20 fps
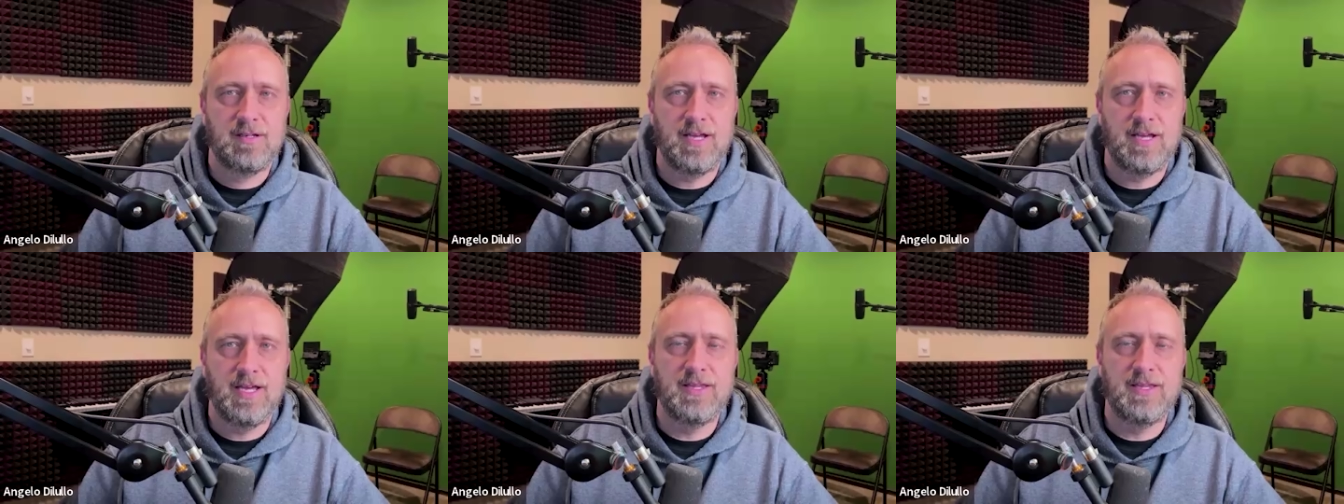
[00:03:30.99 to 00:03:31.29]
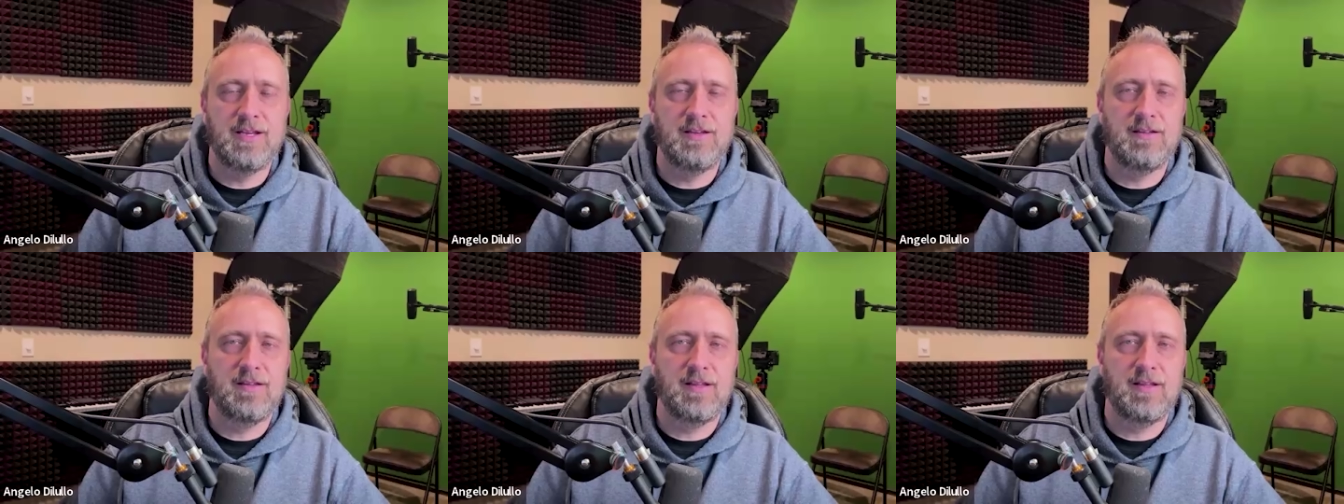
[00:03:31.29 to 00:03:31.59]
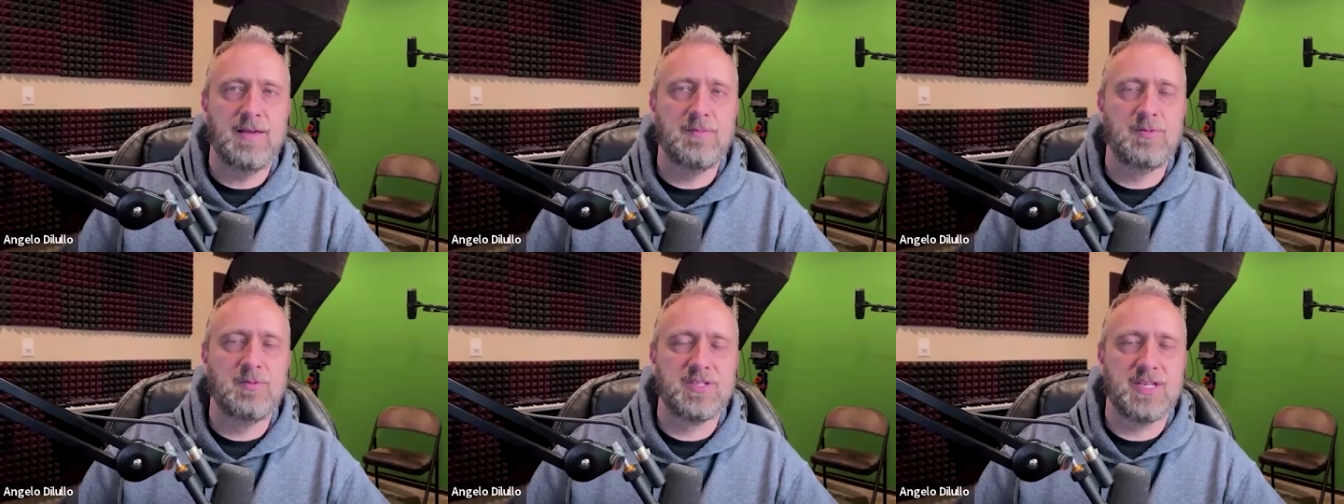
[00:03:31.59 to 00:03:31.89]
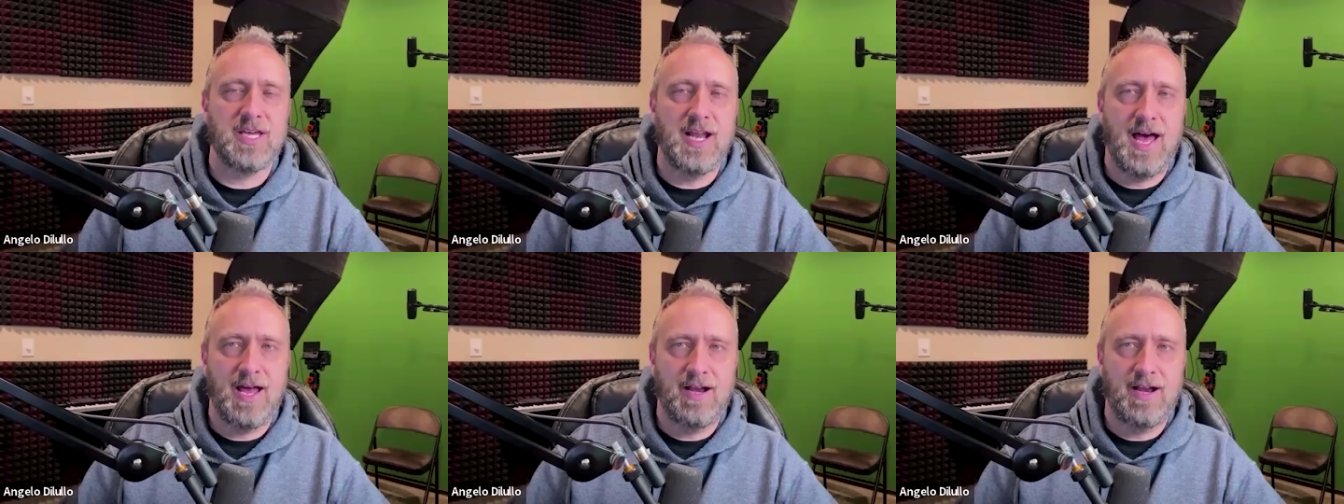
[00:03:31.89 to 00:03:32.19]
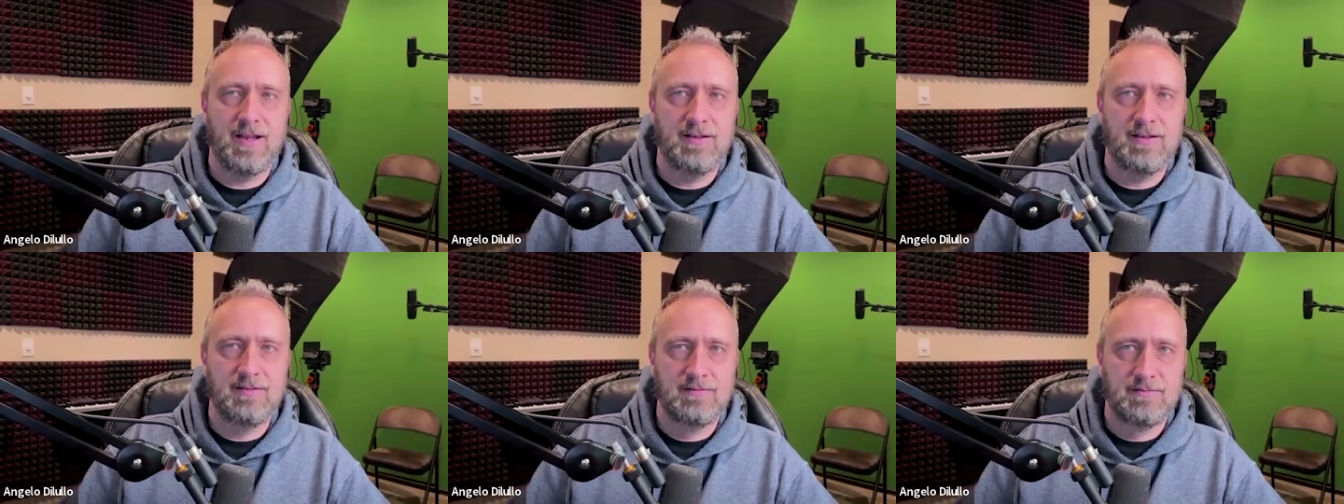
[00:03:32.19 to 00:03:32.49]
And then labels get
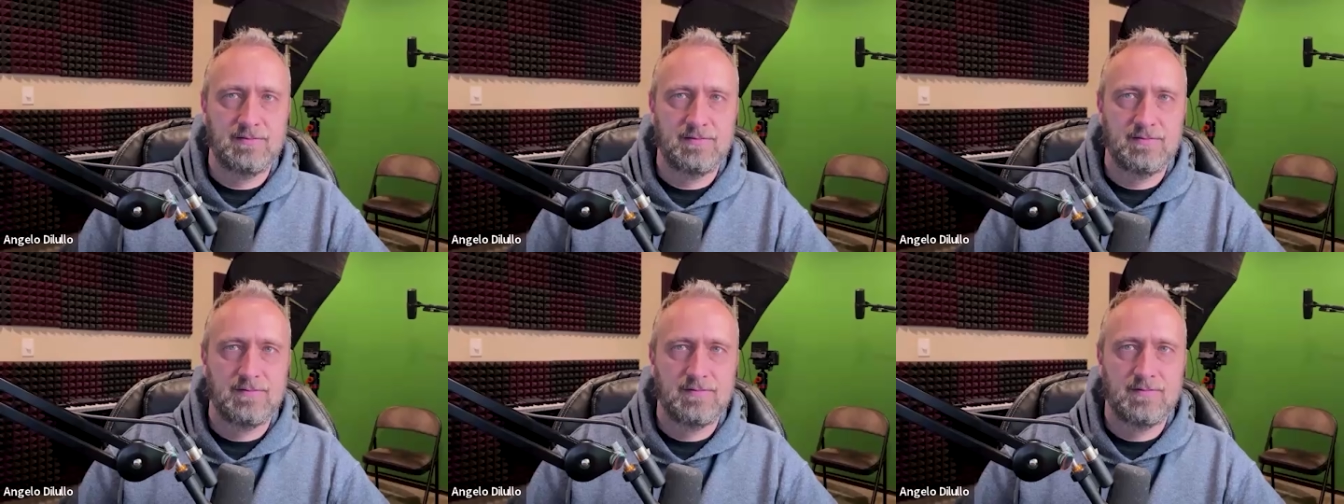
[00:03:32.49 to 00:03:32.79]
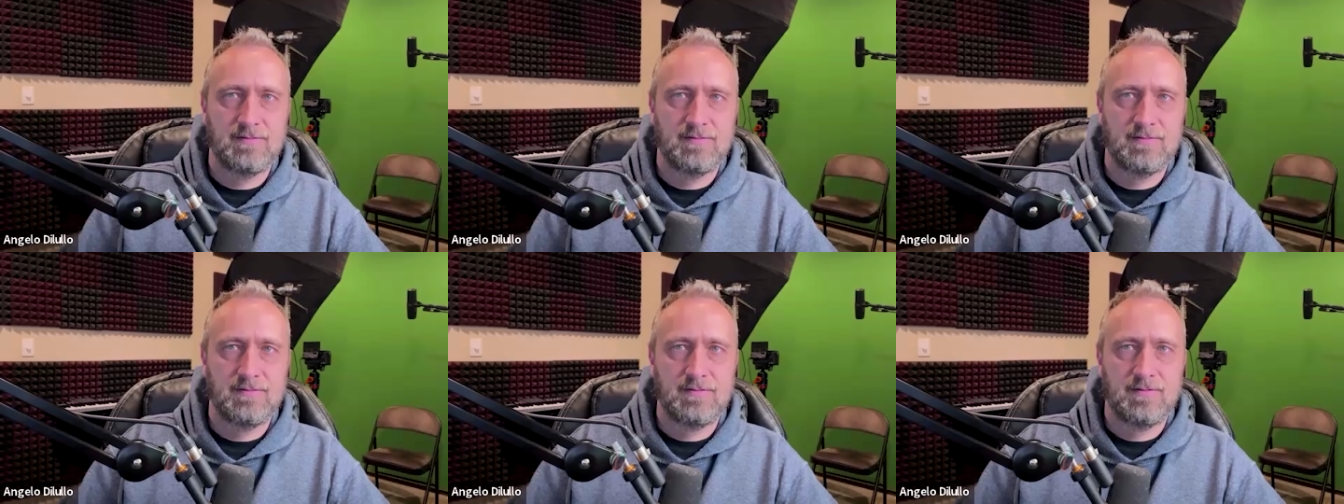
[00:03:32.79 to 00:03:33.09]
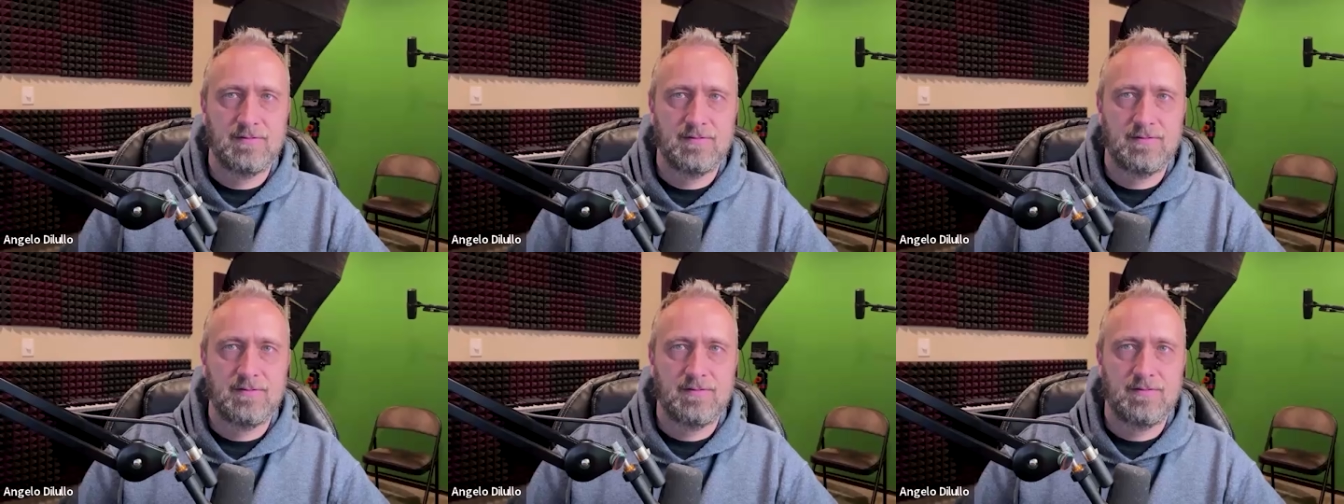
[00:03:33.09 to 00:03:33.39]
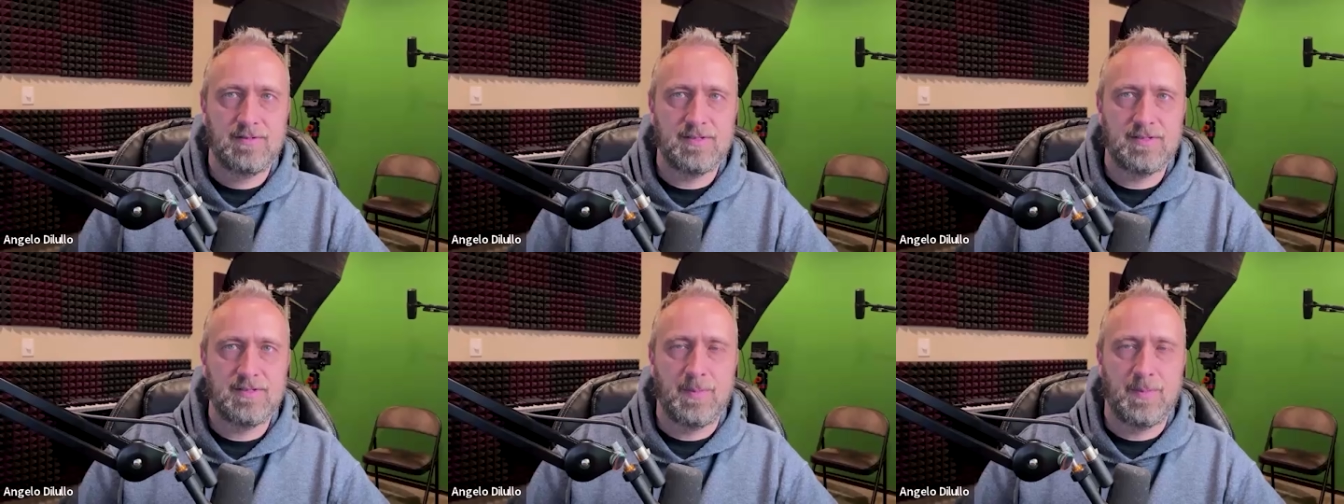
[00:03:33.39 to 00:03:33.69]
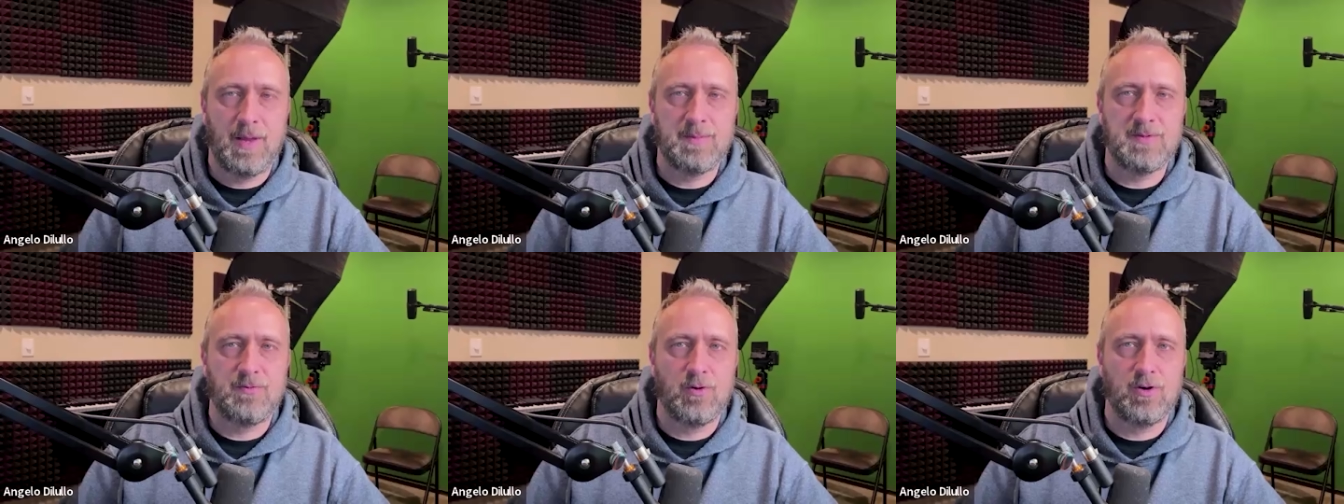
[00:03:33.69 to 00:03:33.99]
added,
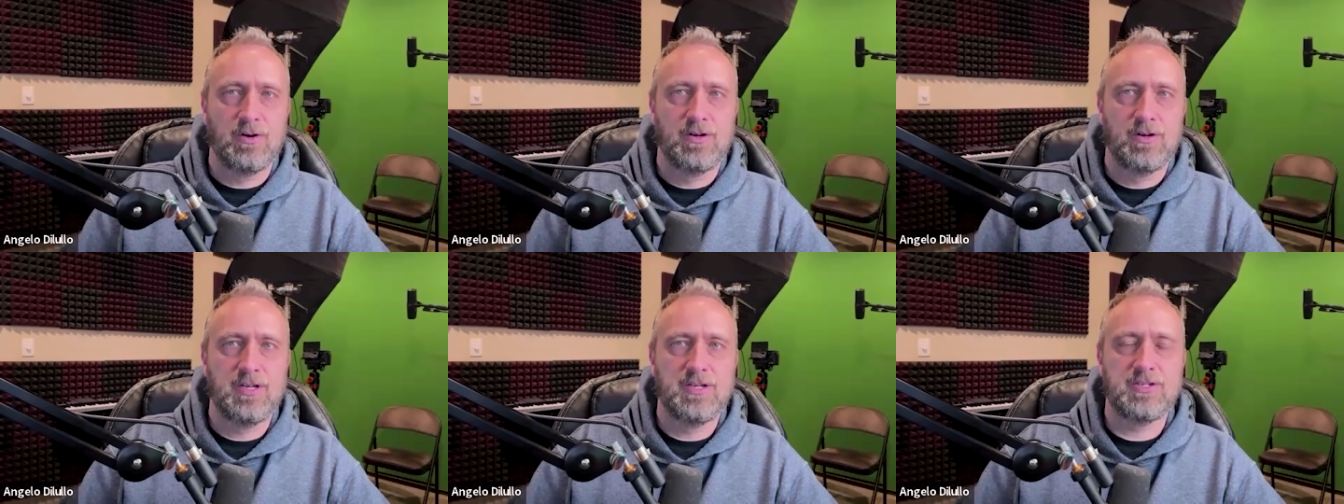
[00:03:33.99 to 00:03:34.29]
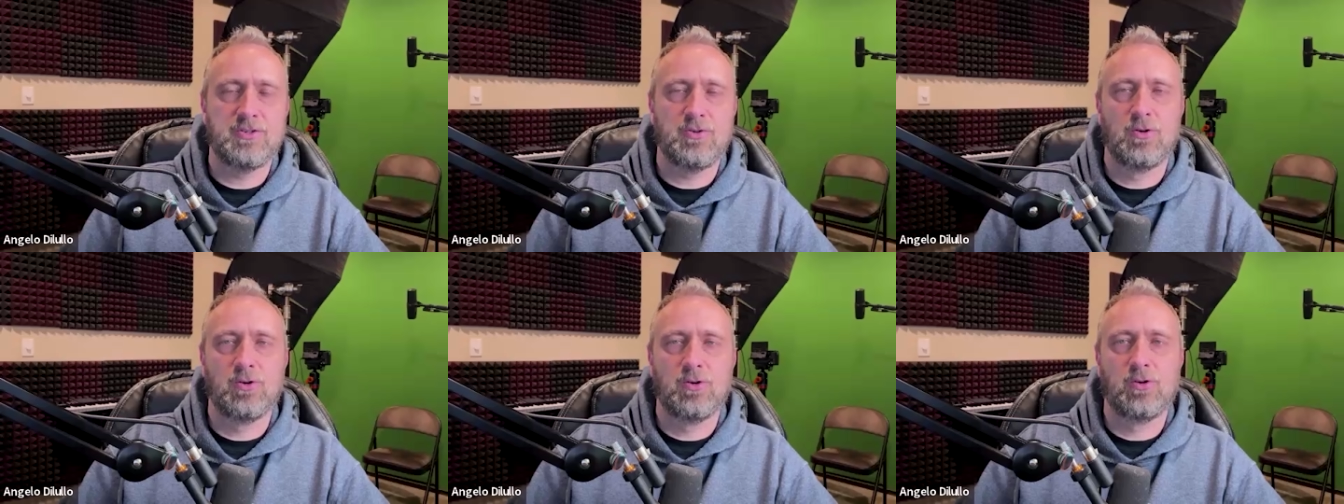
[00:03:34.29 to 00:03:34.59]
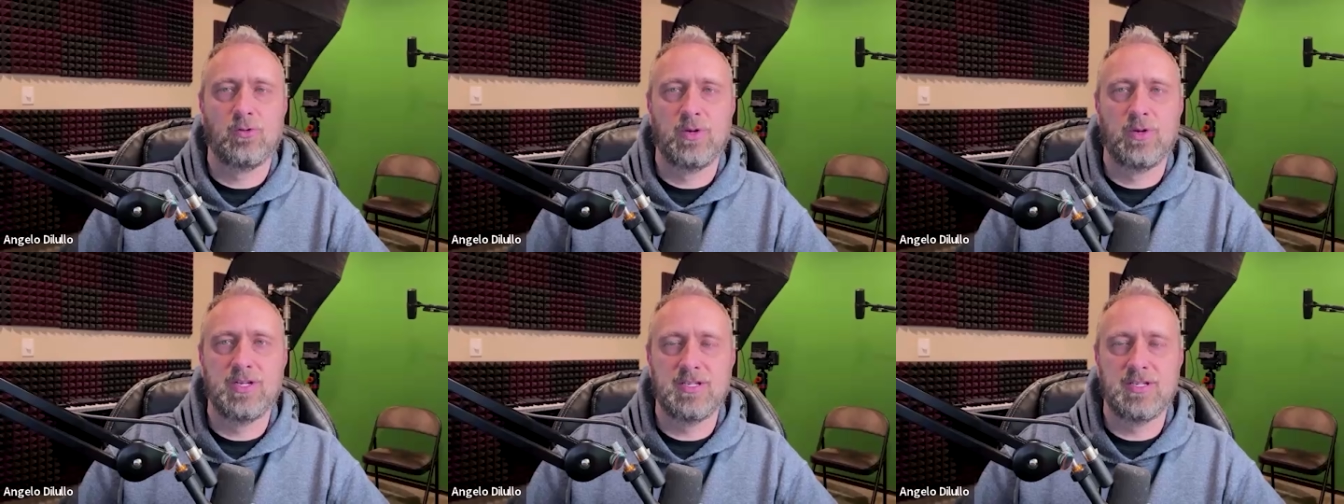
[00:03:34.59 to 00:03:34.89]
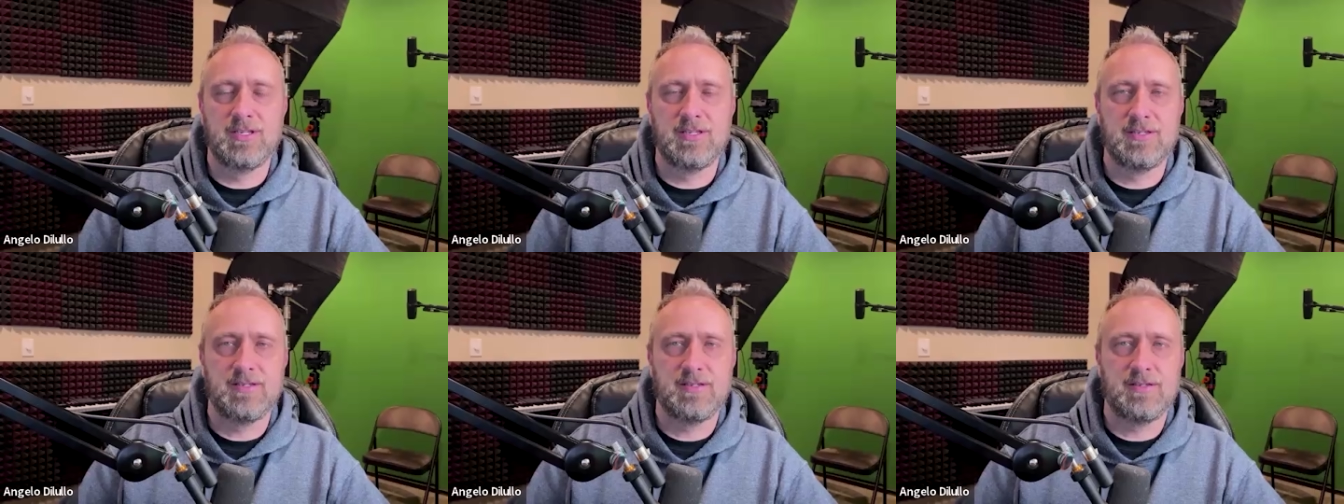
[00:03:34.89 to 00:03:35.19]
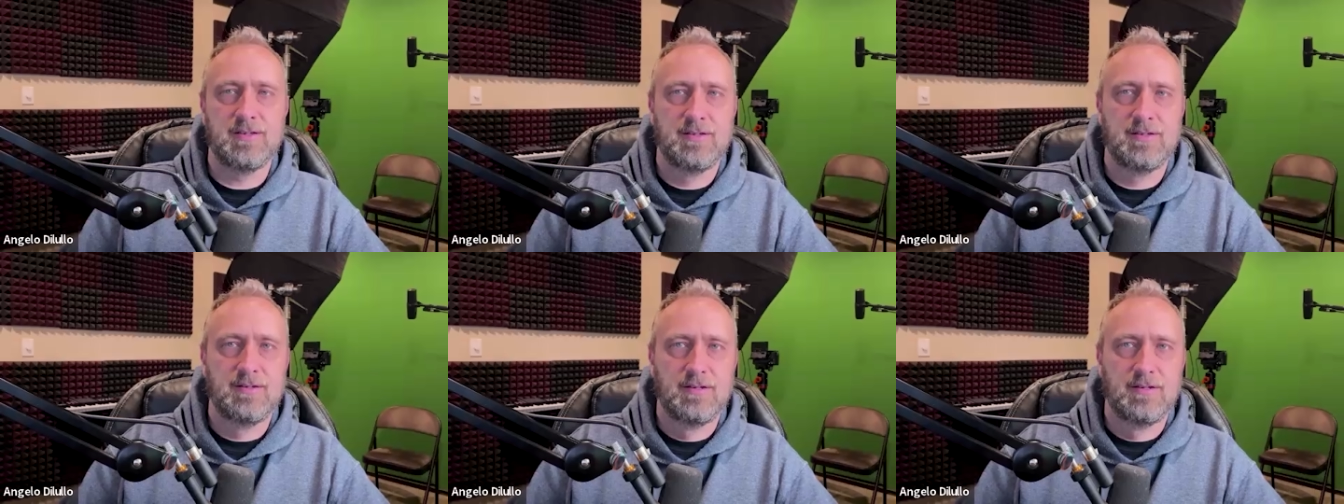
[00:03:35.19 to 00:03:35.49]
sometimes for historical reasons,